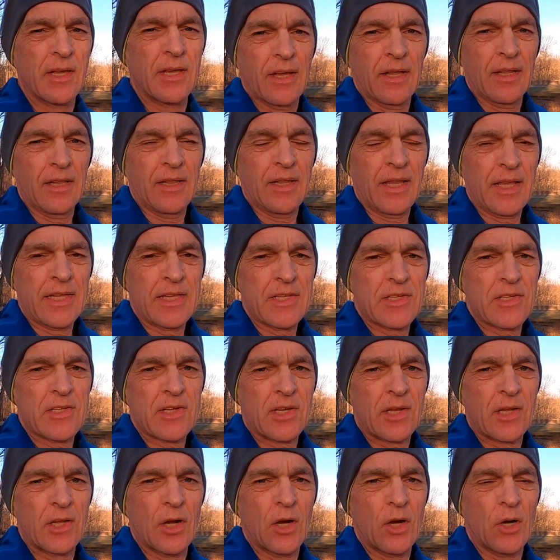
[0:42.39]
Let's
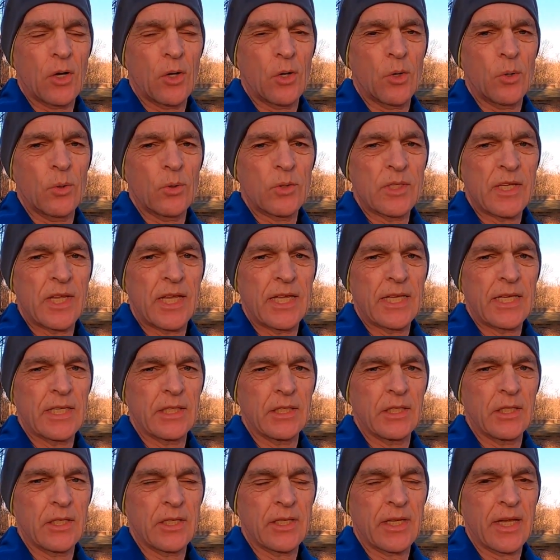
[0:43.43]
go take a
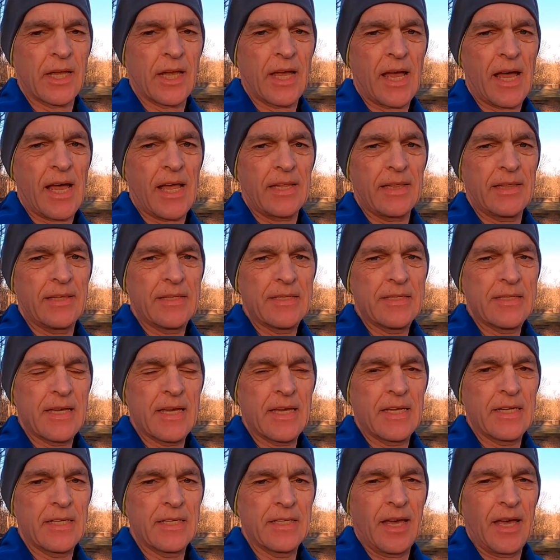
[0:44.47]
look at the
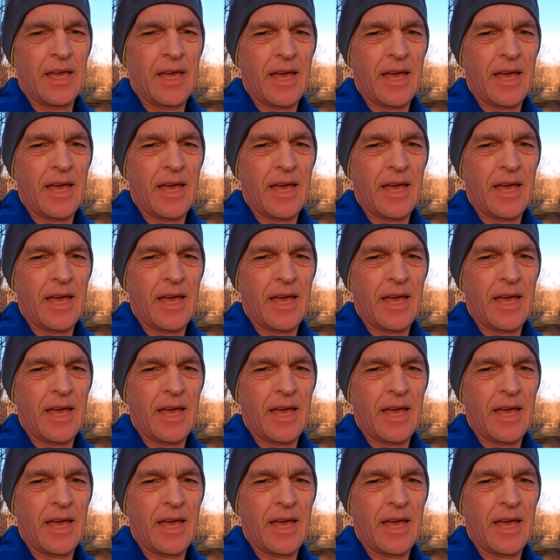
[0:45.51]
data,